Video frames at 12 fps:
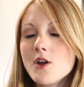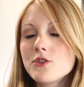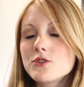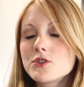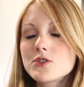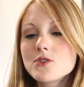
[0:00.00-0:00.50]

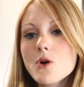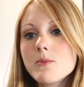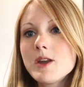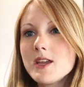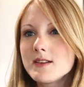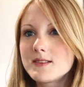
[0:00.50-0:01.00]
there's so
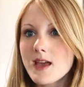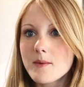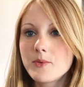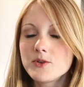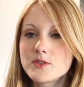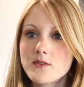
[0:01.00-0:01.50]
many
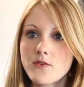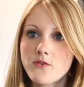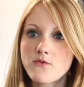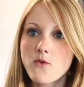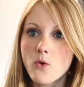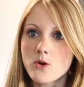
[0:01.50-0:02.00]
examples of
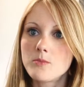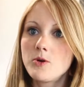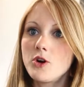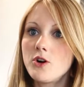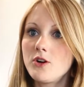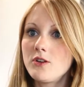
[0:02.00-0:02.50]

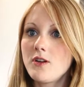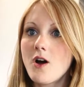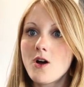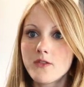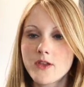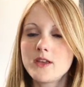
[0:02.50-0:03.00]
affordable
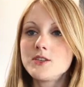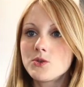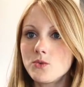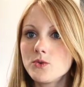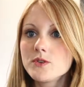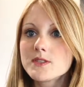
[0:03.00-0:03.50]
online
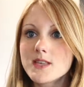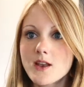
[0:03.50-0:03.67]
tools